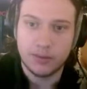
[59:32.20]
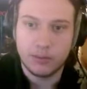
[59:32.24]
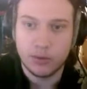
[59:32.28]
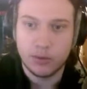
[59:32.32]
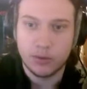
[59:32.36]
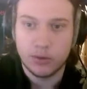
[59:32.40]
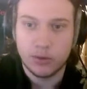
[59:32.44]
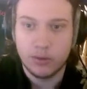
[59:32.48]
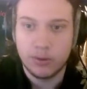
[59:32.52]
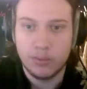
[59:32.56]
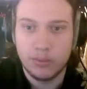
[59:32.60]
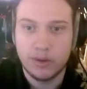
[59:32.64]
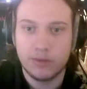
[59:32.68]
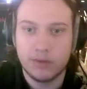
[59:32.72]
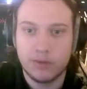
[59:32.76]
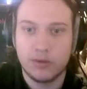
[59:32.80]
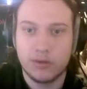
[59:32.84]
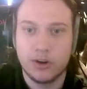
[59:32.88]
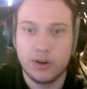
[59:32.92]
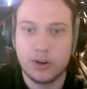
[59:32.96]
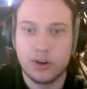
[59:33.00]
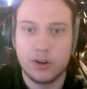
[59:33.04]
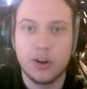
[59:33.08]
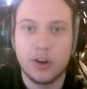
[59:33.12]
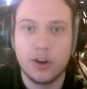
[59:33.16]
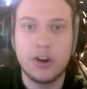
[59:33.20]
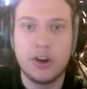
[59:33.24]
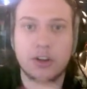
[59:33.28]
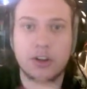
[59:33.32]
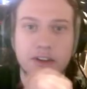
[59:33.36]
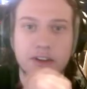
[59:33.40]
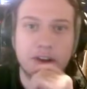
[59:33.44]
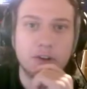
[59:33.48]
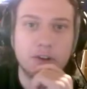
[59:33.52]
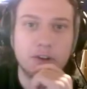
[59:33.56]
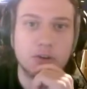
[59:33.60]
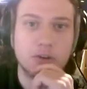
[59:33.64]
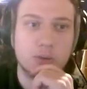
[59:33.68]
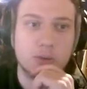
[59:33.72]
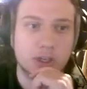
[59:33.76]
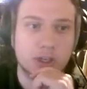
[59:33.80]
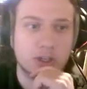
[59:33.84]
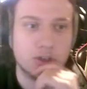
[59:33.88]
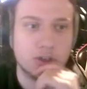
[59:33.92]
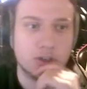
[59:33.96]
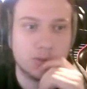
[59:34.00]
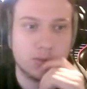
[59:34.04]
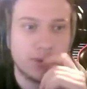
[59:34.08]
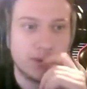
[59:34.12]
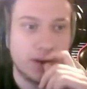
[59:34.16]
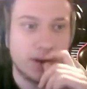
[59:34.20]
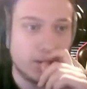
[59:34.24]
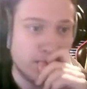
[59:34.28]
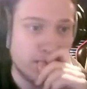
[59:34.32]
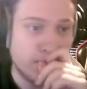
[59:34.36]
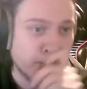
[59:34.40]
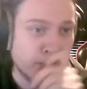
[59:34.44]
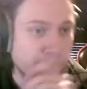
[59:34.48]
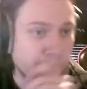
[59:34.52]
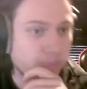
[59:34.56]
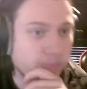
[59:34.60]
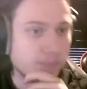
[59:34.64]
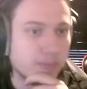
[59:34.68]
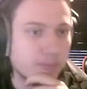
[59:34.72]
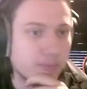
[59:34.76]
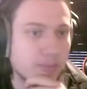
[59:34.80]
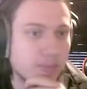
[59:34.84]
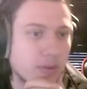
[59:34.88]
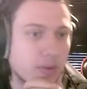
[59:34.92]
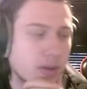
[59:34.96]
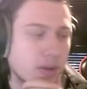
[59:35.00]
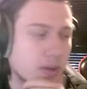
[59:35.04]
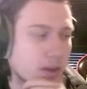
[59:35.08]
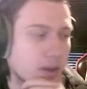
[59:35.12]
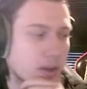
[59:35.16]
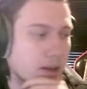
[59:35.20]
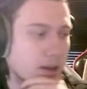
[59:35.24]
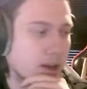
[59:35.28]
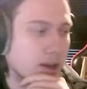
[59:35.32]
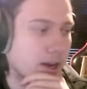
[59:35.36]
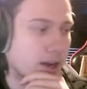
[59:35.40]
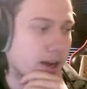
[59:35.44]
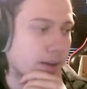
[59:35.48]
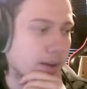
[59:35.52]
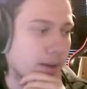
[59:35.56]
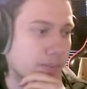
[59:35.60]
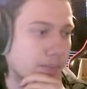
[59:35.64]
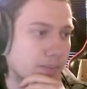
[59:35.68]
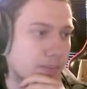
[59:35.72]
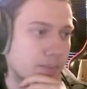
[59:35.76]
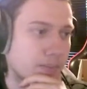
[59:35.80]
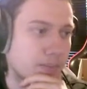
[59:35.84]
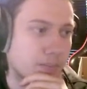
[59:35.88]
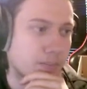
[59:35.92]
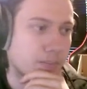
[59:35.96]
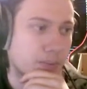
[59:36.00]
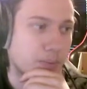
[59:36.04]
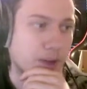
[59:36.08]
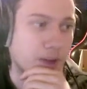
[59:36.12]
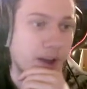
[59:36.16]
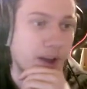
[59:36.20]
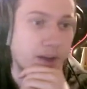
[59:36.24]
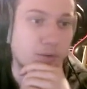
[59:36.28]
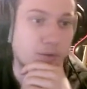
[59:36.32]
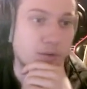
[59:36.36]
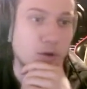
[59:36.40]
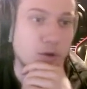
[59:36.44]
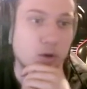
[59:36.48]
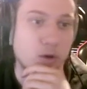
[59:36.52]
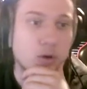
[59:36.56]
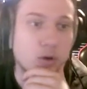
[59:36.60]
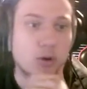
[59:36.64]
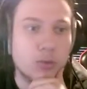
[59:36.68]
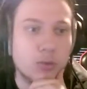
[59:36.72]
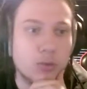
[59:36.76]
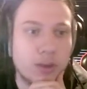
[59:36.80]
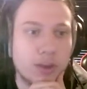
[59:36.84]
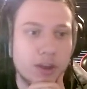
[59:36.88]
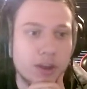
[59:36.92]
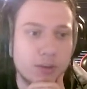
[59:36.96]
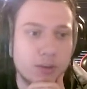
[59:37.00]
will be running on the Nintendo Switch as well. But yeah, I have no clue when that